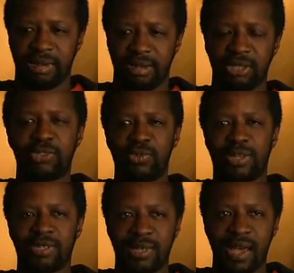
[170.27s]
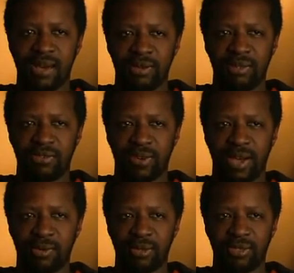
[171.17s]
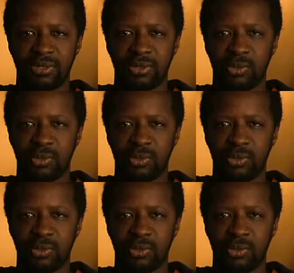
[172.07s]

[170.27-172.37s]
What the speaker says: stressed out if I was